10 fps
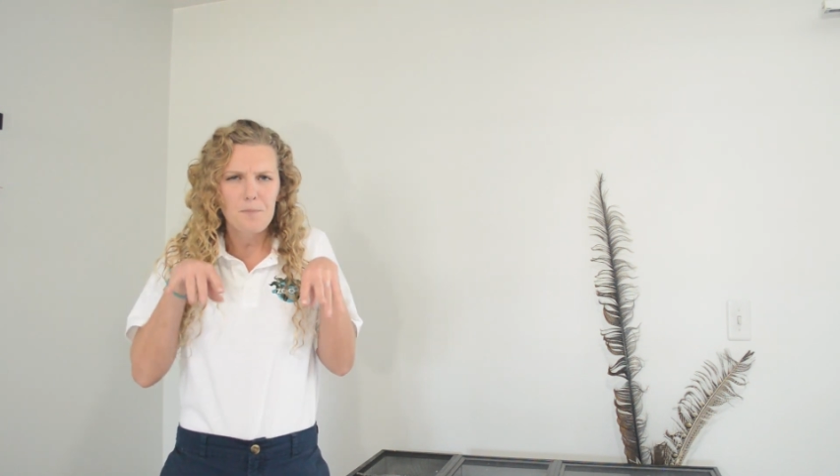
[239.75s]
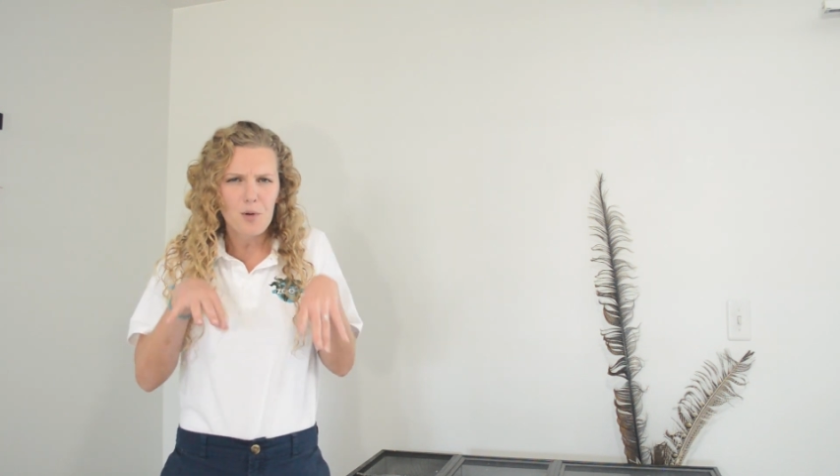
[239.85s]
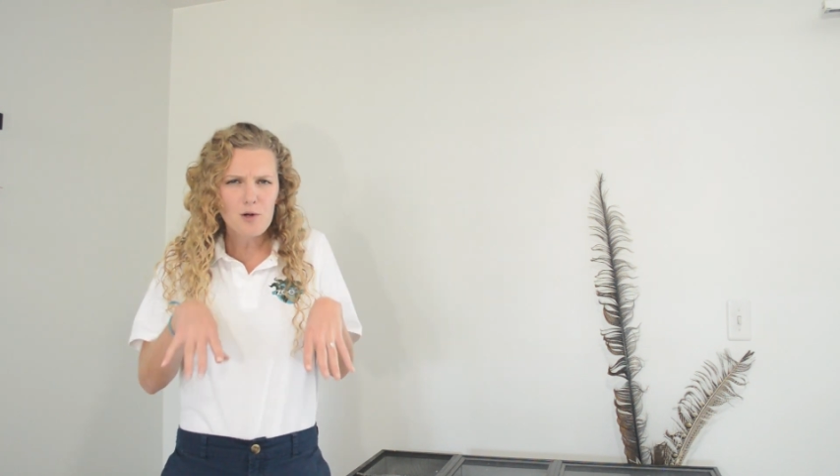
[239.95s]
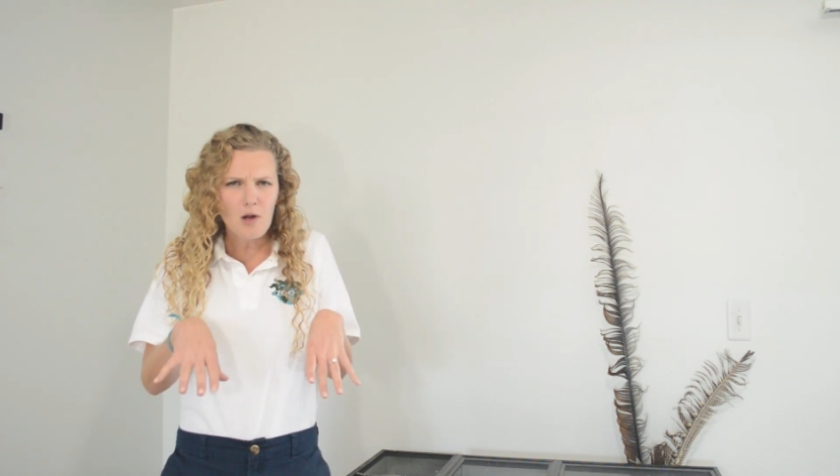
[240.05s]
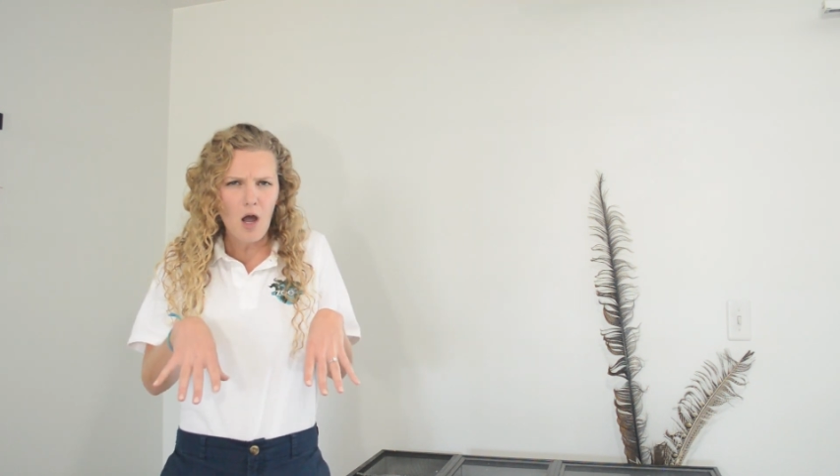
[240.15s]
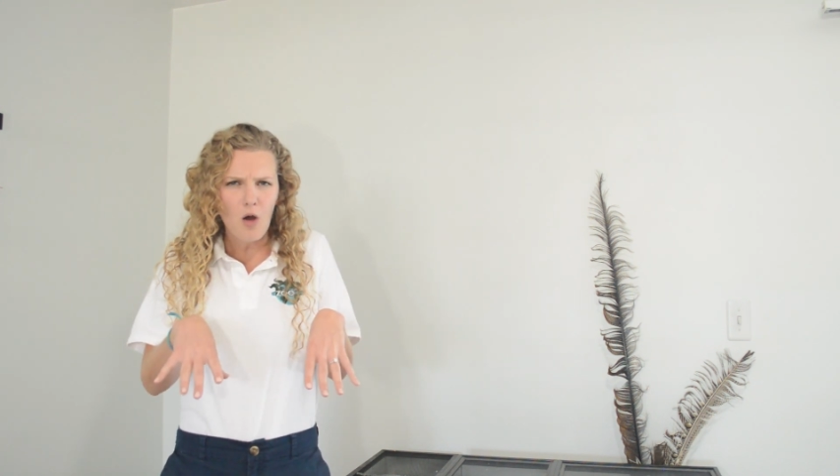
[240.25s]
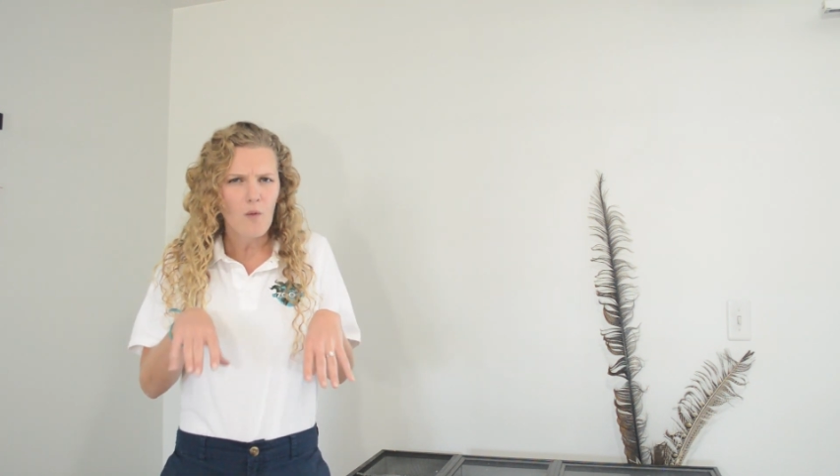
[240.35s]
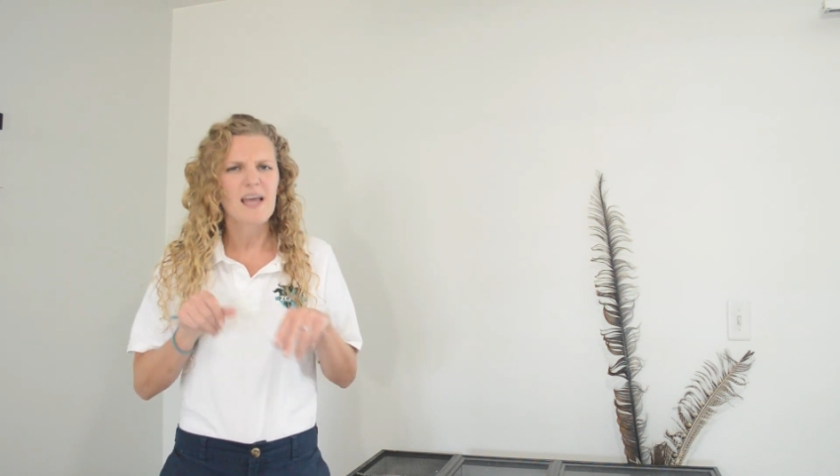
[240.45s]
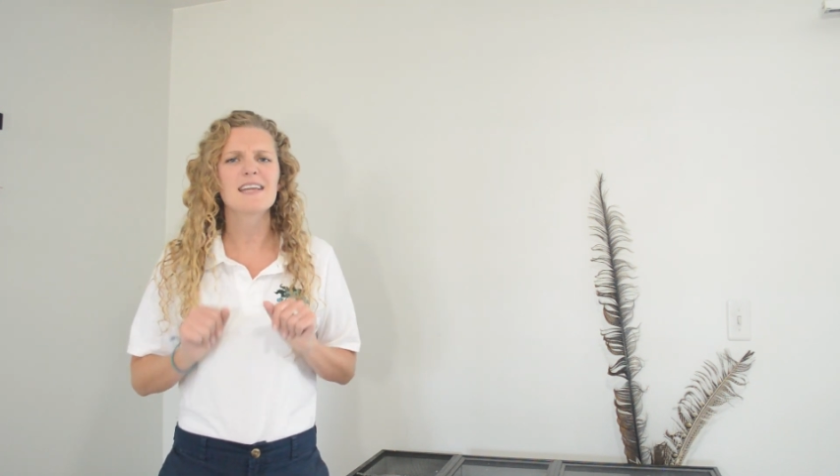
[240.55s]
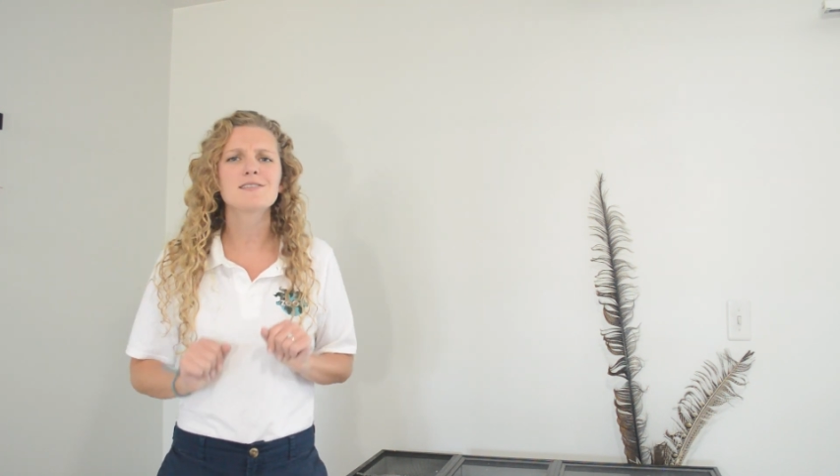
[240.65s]

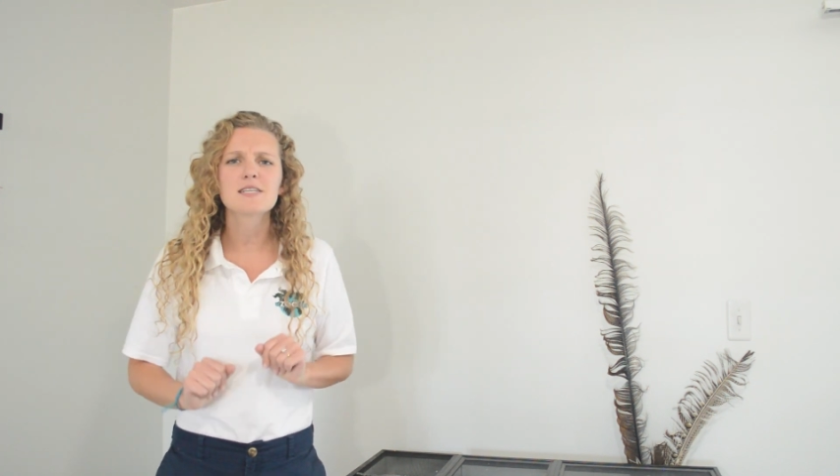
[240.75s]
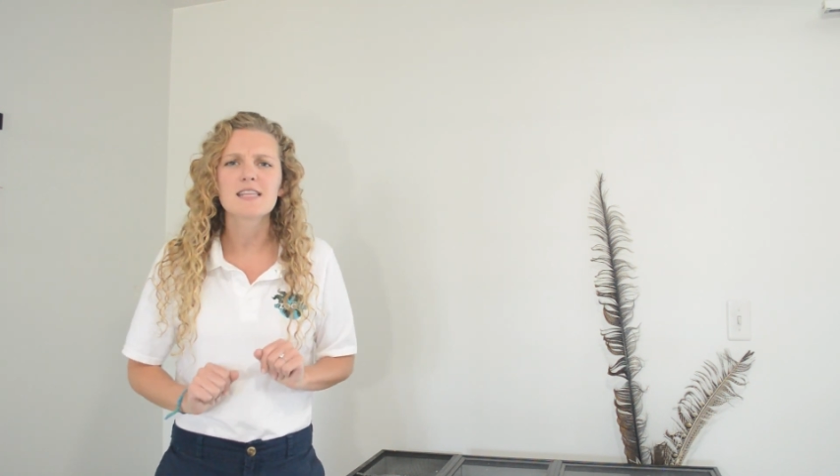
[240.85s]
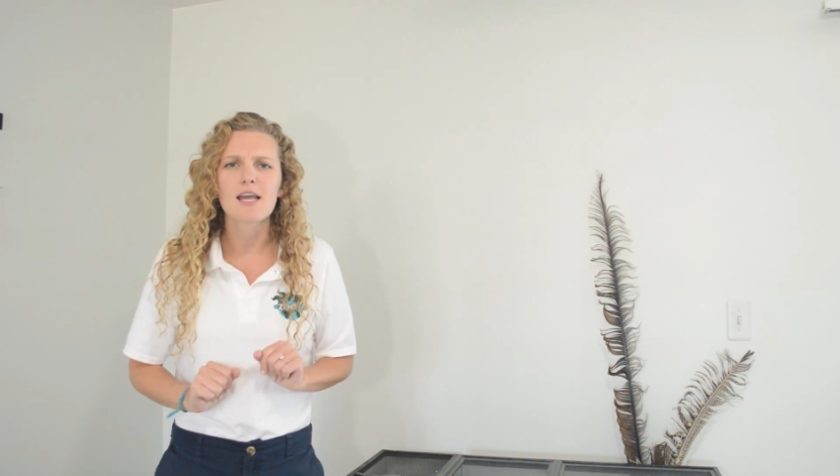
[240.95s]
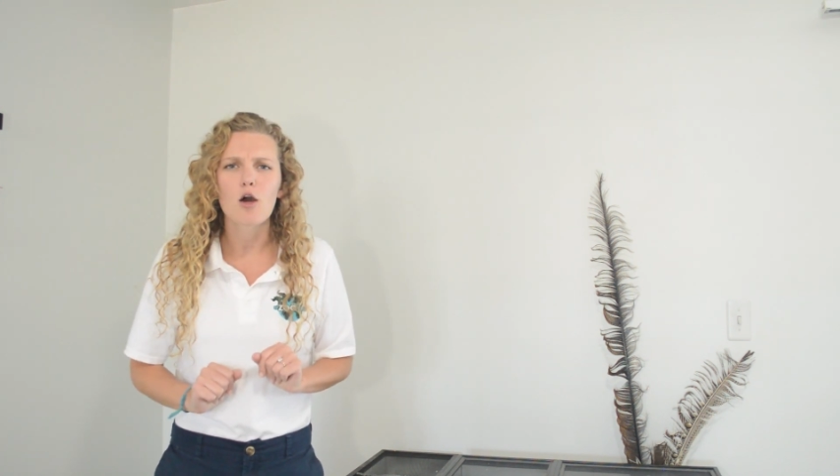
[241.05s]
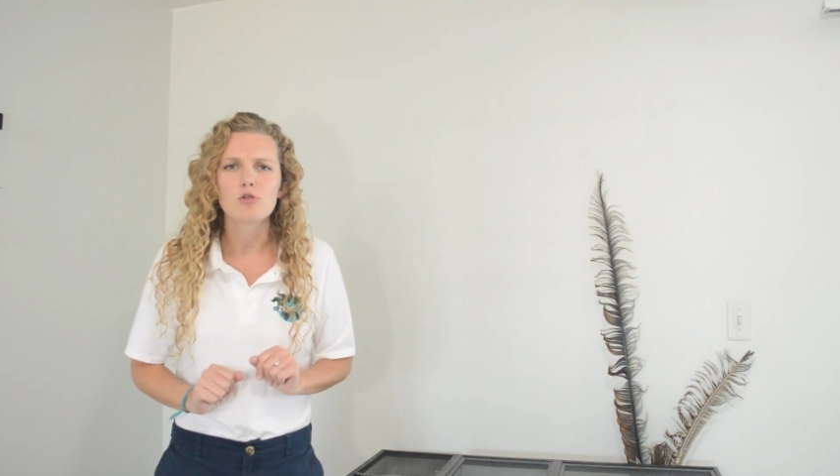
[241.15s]
burrow into the